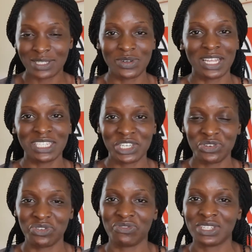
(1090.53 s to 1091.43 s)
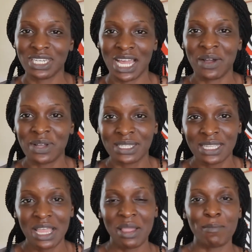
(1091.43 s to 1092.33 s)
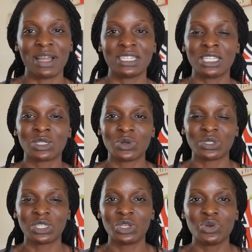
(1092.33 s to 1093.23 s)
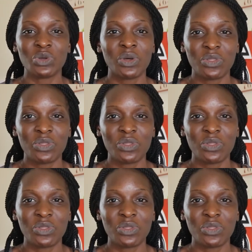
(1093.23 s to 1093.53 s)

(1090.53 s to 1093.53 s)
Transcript: It's gonna take you 15 hours, but it's costing you